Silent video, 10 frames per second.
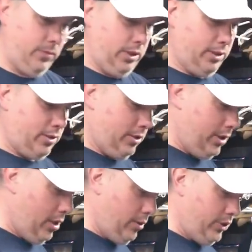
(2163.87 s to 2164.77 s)
and it's good to
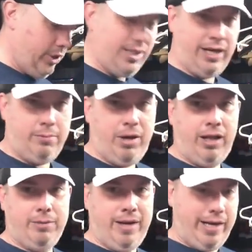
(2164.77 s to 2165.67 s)
go. It's just like a
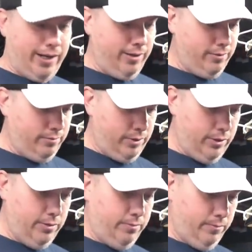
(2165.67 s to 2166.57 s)
poly bag, you
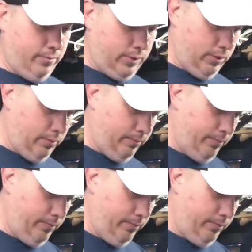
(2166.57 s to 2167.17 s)
know. So